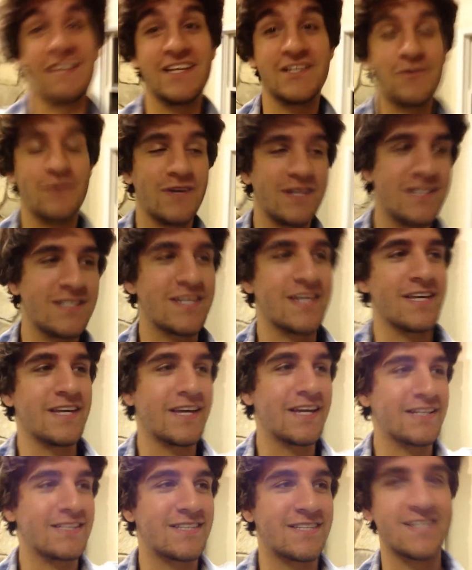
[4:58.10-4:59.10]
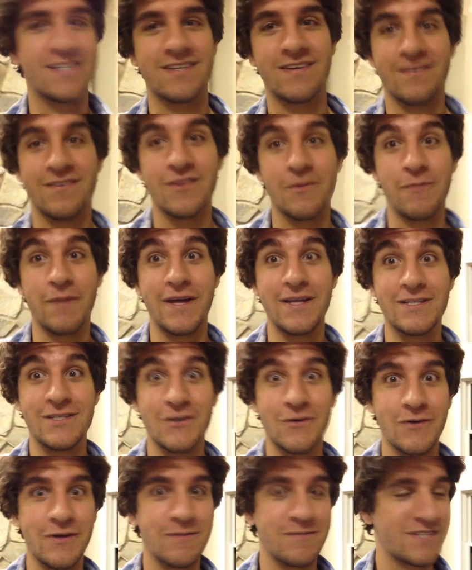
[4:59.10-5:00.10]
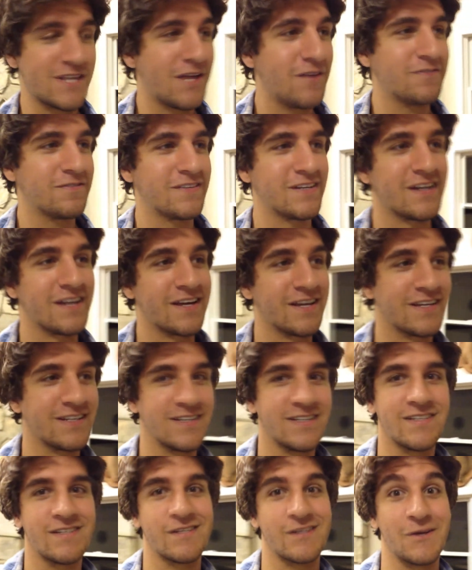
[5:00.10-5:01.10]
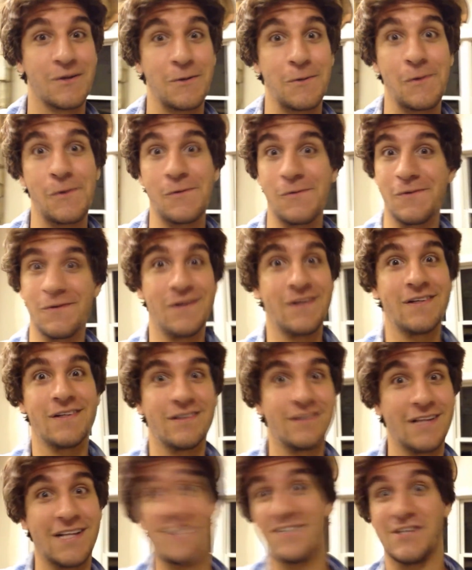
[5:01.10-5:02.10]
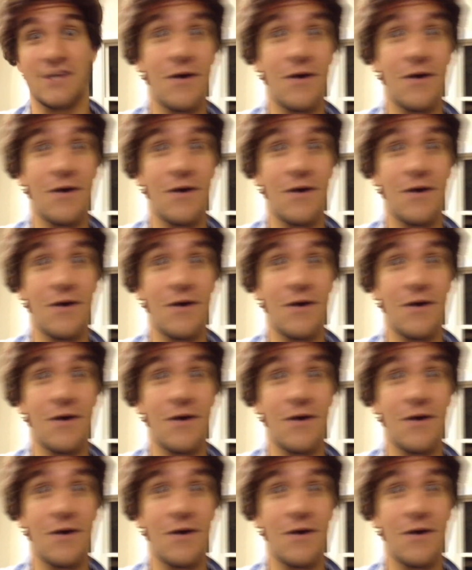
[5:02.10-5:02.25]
this wins, he gets the bed to himself tonight. So let's